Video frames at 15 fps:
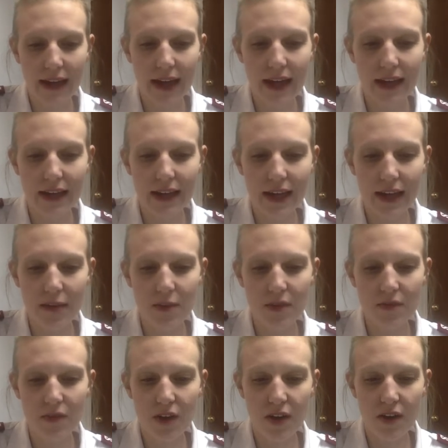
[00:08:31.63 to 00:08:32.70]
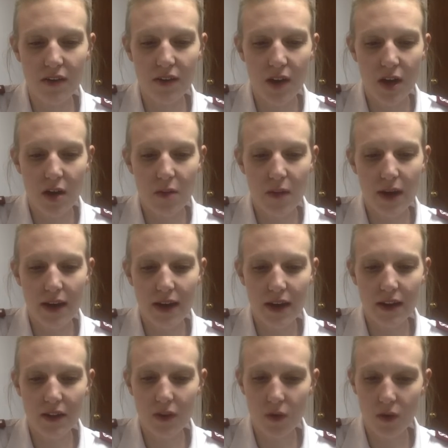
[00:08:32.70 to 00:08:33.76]
and encamp in front of
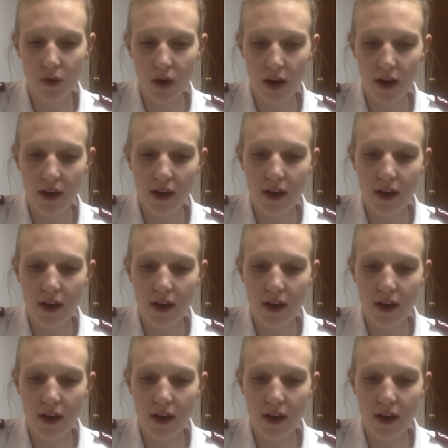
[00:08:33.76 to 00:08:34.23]
Pihahiroth,